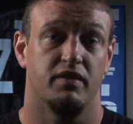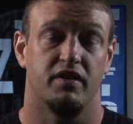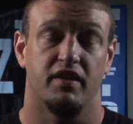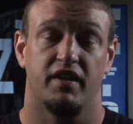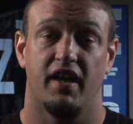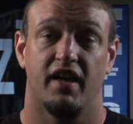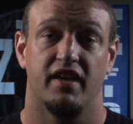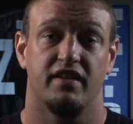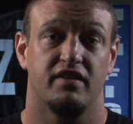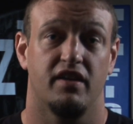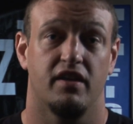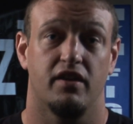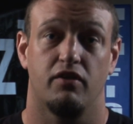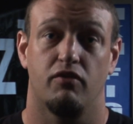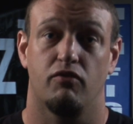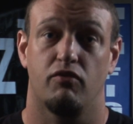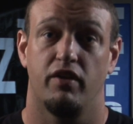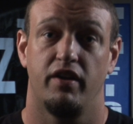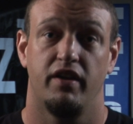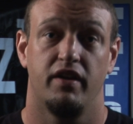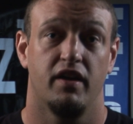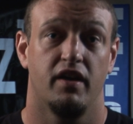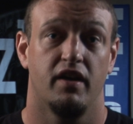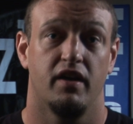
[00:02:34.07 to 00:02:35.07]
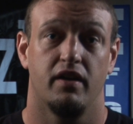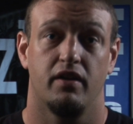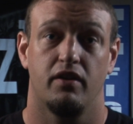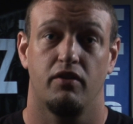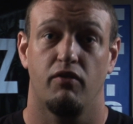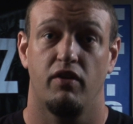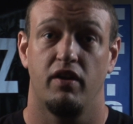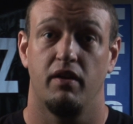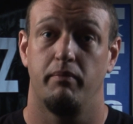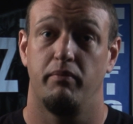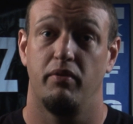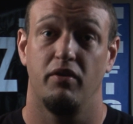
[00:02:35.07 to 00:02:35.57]
The guy's got great
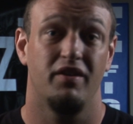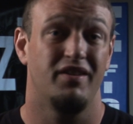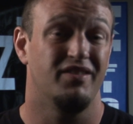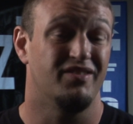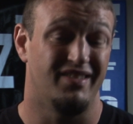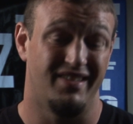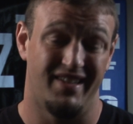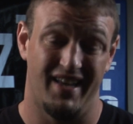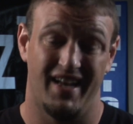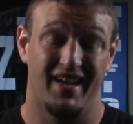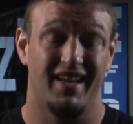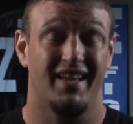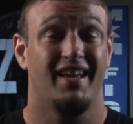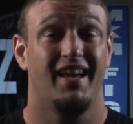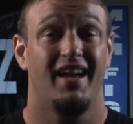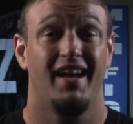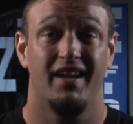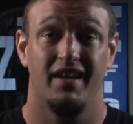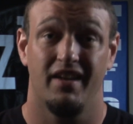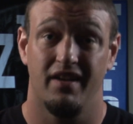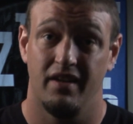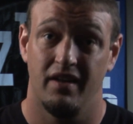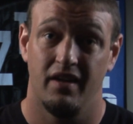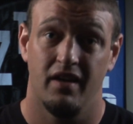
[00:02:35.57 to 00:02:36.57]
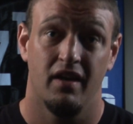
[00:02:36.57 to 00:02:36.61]
abilities, dedicated,